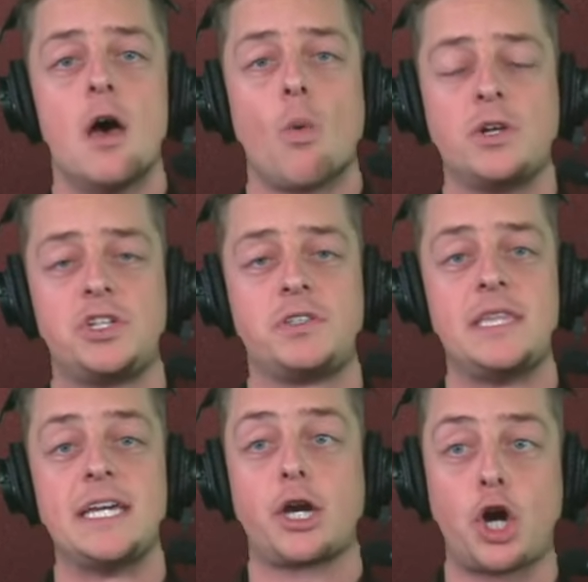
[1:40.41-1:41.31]
which is
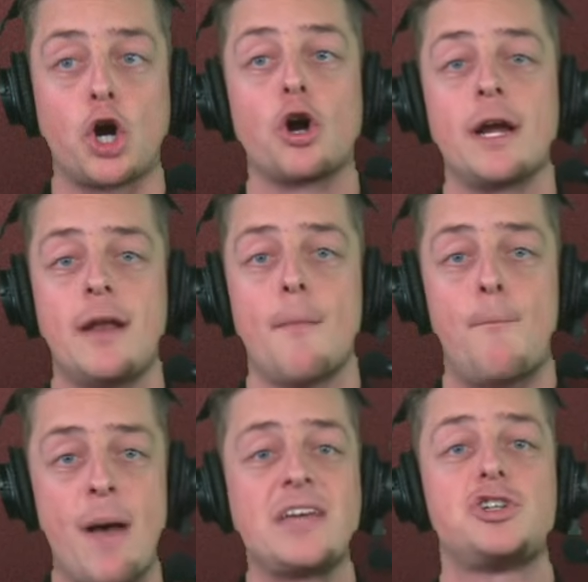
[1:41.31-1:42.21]
the current
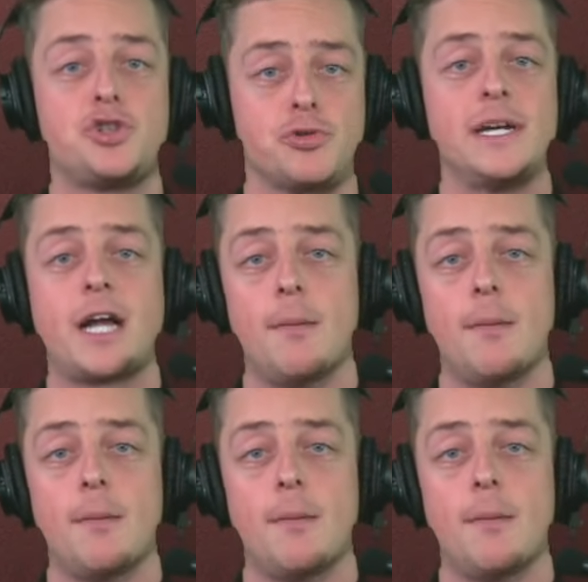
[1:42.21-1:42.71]
best streak